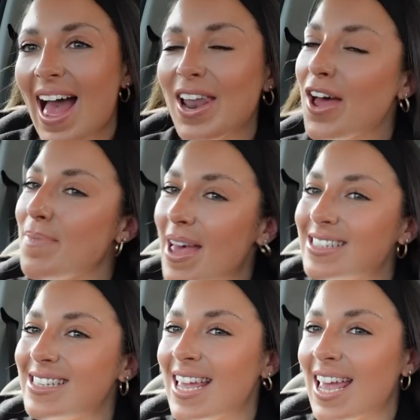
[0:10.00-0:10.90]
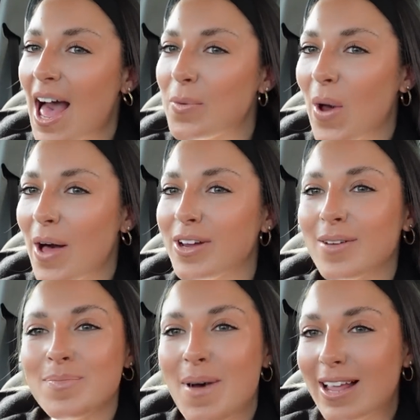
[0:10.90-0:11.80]
Hello bestie and
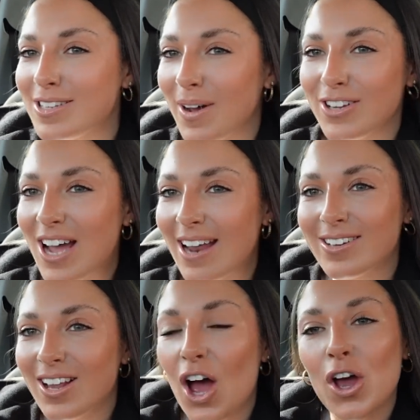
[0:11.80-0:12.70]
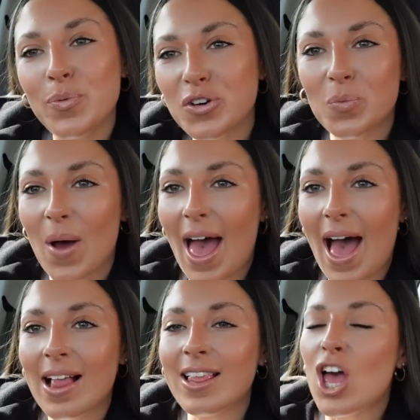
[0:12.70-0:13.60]
welcome back to my channel. I hope you're
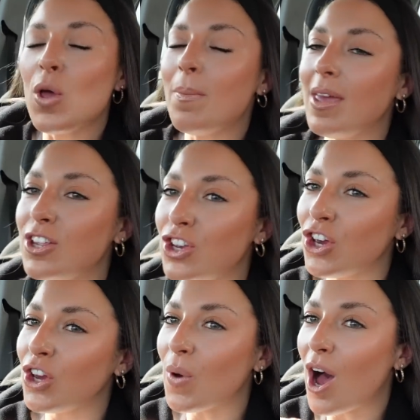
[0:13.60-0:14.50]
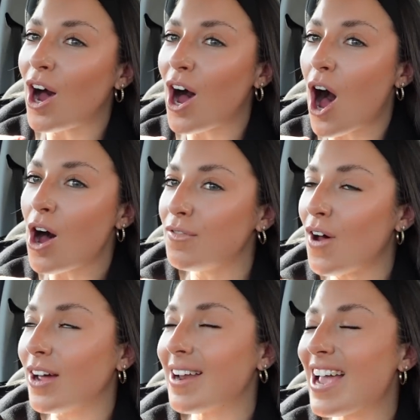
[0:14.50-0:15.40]
well. Me and you are off
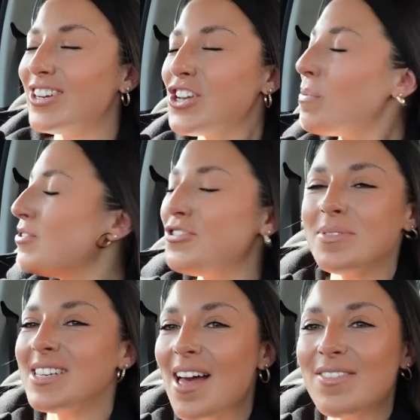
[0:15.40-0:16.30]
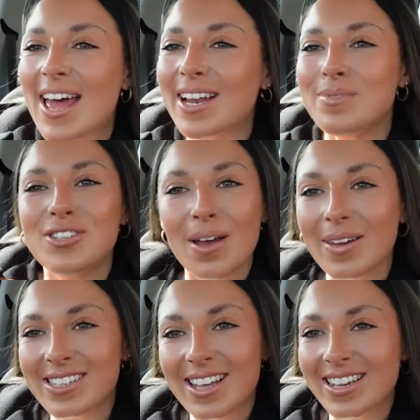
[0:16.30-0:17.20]
on a shopping trip together and I'm so
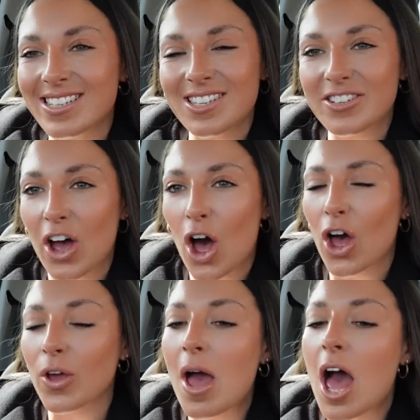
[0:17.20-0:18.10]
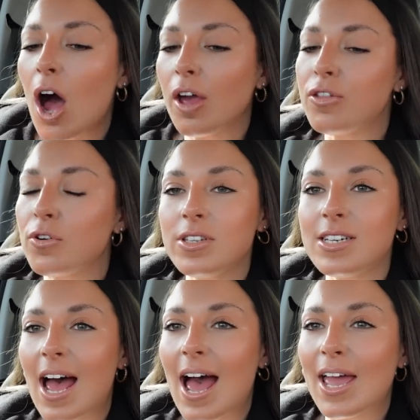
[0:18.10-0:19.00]
excited to go. I thought
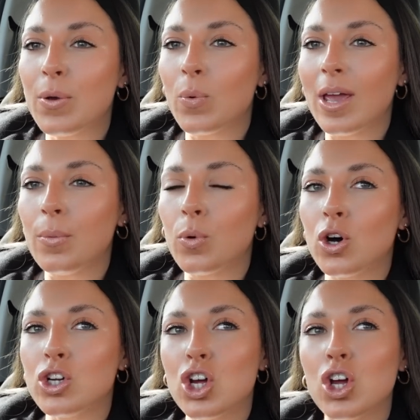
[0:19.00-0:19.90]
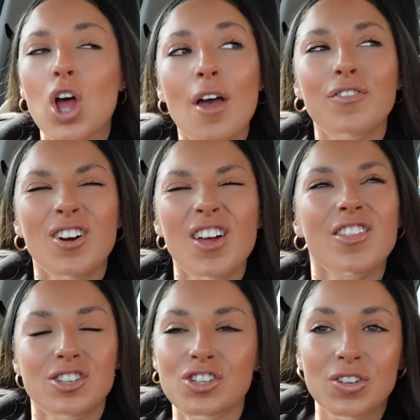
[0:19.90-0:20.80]
today we would, I feel like
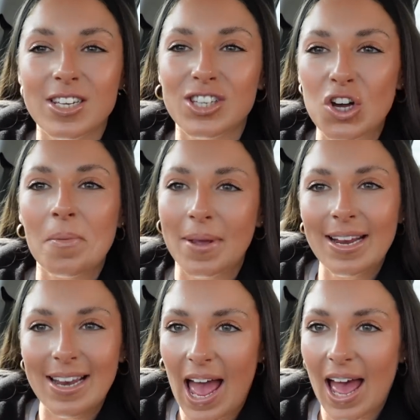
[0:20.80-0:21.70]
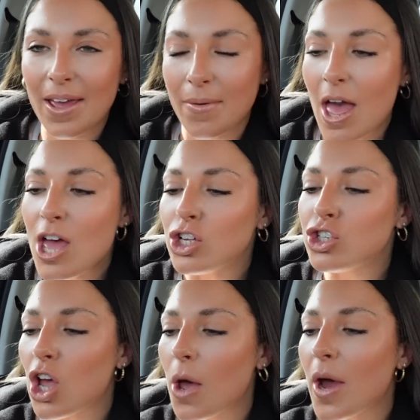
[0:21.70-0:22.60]
the sun is coming now,
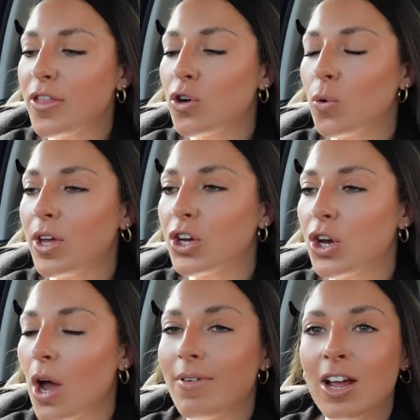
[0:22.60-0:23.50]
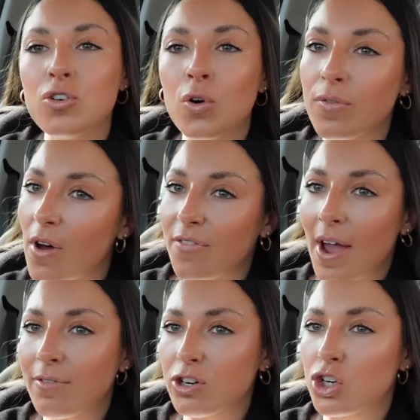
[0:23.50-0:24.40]
so I thought we could go around all of our
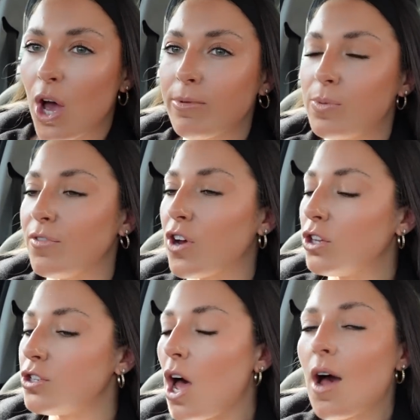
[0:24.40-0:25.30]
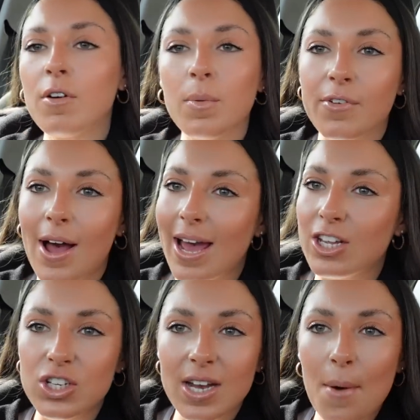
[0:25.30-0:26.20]
favourite shops. We've got Zara, we've got
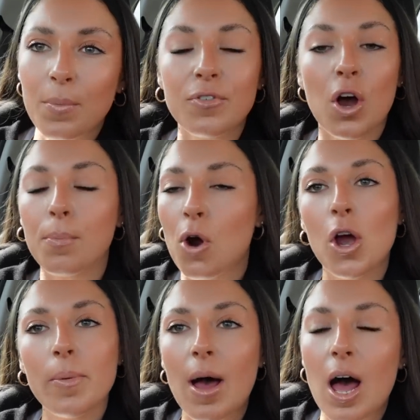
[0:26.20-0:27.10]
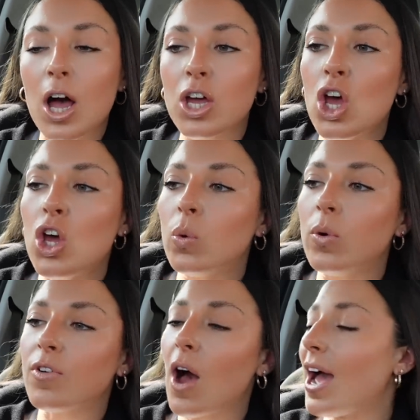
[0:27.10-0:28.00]
H&M, we've got Primark,
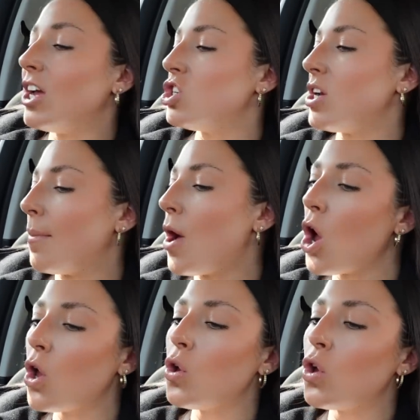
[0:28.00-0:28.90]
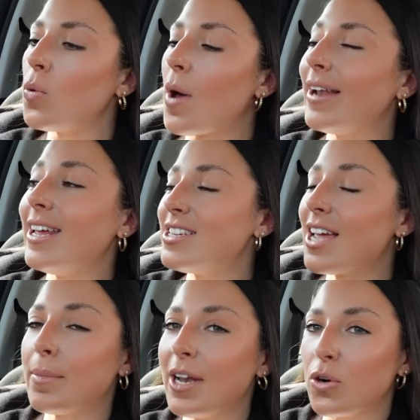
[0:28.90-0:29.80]
we've got H&M Home. I need to
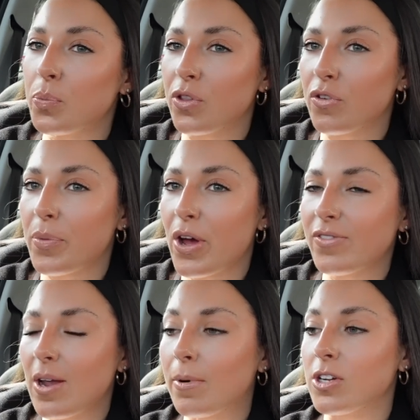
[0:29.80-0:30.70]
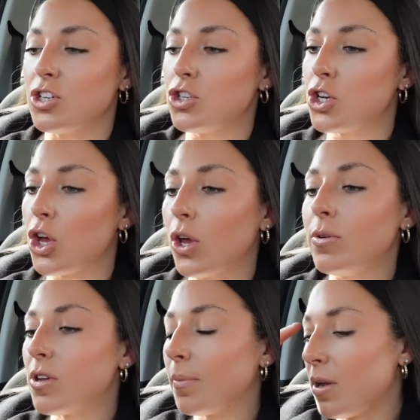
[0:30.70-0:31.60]
get my little brother a birthday present too,
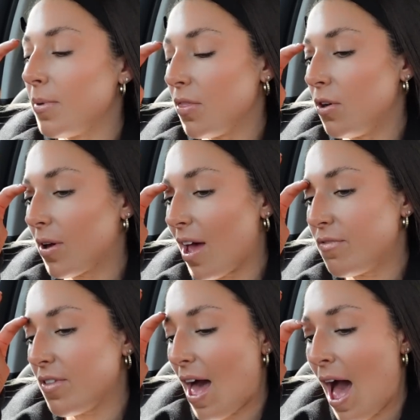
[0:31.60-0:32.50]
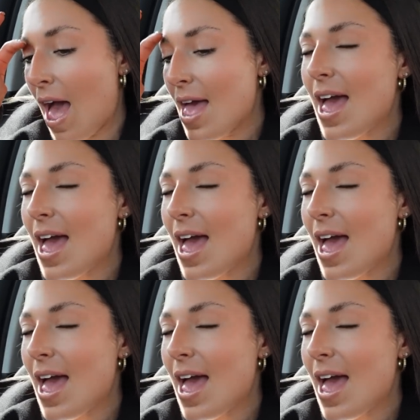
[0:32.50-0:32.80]
so I'm going to be on the lookout for that.